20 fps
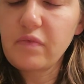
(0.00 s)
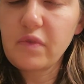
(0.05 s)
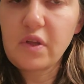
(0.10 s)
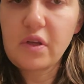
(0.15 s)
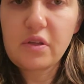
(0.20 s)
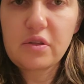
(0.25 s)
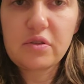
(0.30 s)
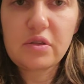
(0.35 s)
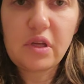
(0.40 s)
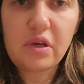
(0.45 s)

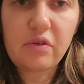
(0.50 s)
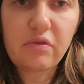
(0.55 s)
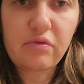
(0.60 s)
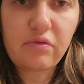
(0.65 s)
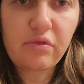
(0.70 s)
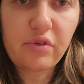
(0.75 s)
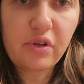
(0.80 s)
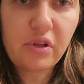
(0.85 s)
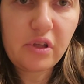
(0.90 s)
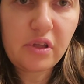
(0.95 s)
It's like a
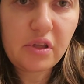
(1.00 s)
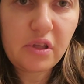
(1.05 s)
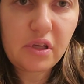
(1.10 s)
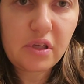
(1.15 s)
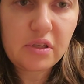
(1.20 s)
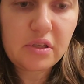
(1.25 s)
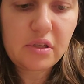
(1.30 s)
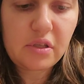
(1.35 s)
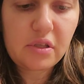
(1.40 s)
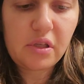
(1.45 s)
really
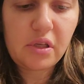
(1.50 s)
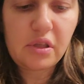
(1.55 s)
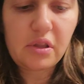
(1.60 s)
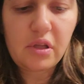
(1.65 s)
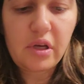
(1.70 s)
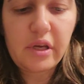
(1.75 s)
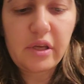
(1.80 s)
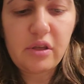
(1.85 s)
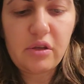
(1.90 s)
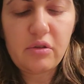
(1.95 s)
nice clean
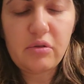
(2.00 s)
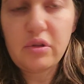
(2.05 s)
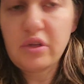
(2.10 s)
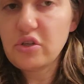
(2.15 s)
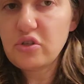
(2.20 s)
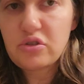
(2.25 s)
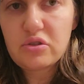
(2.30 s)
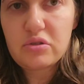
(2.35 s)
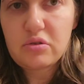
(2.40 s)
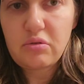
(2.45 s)
line. You
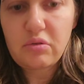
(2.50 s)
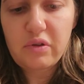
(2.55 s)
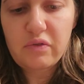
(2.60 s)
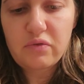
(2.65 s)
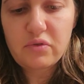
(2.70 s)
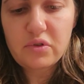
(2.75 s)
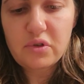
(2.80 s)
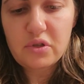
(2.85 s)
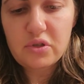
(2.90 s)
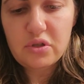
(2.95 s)
just don't have
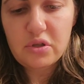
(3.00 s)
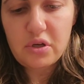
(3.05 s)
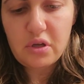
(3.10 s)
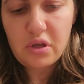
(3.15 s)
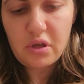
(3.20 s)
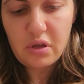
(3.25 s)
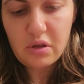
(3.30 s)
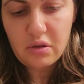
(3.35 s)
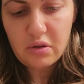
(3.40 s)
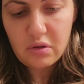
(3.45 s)
to touch it
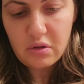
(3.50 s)
again.